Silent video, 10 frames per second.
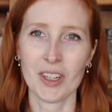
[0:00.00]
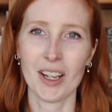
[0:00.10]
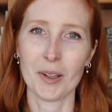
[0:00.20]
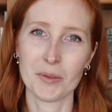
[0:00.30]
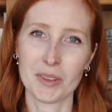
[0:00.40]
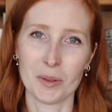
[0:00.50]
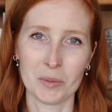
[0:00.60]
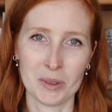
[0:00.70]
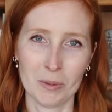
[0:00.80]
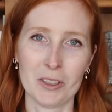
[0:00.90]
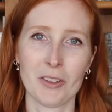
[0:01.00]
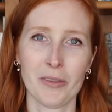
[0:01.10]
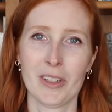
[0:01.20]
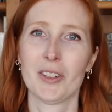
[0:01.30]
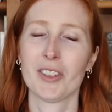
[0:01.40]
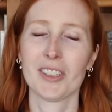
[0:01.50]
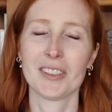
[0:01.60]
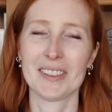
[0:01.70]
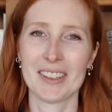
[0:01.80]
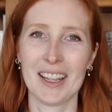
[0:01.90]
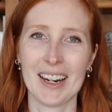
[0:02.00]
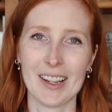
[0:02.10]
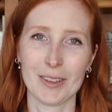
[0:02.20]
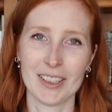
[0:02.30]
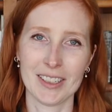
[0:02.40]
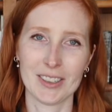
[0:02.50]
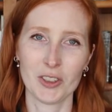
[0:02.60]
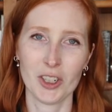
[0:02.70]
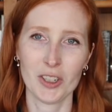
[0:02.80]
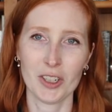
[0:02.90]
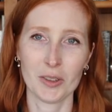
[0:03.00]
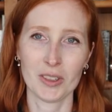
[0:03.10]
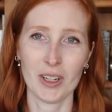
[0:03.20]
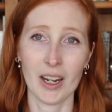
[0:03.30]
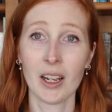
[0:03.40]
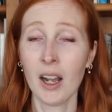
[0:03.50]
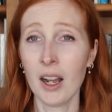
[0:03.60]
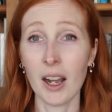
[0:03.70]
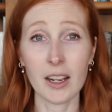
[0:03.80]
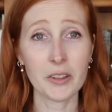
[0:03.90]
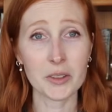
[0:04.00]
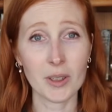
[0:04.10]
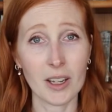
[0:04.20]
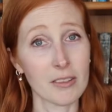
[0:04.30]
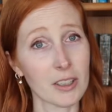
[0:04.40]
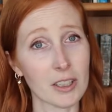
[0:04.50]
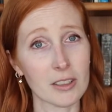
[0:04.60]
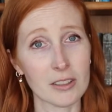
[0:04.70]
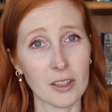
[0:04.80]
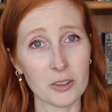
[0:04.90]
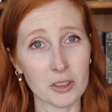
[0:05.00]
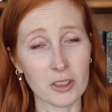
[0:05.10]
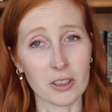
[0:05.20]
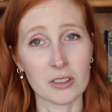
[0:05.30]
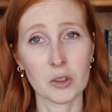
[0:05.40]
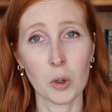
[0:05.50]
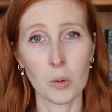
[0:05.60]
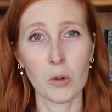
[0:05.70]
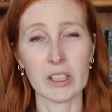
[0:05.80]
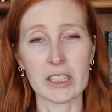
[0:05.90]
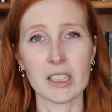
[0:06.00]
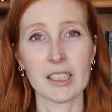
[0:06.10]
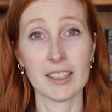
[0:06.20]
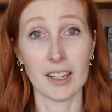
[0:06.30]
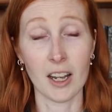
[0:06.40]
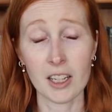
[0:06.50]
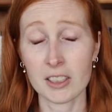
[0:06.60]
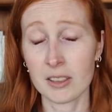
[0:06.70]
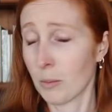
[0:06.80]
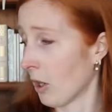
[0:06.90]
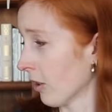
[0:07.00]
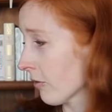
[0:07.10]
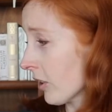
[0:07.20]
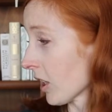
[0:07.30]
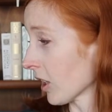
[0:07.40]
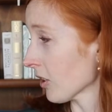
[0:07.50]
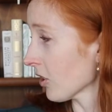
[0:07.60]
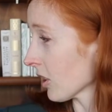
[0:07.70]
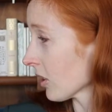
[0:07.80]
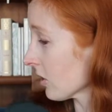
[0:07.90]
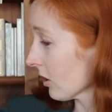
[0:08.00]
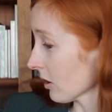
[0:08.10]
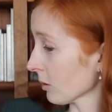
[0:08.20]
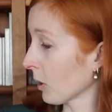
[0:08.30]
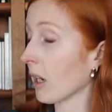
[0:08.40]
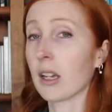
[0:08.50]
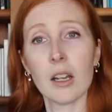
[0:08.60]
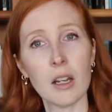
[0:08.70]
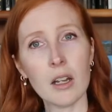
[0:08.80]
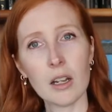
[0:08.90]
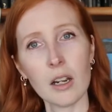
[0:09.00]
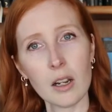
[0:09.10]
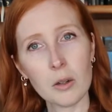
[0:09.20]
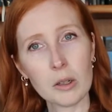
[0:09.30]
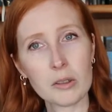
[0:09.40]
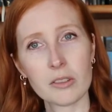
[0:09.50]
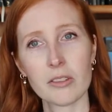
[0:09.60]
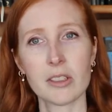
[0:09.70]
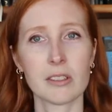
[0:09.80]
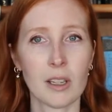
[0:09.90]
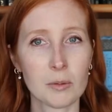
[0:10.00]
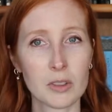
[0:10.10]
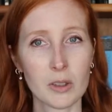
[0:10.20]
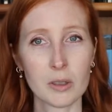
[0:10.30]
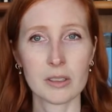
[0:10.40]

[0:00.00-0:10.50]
I have some special finishes that I would like to share to you today. I also have a larger, totally not small finish. This is my co-host for this episode.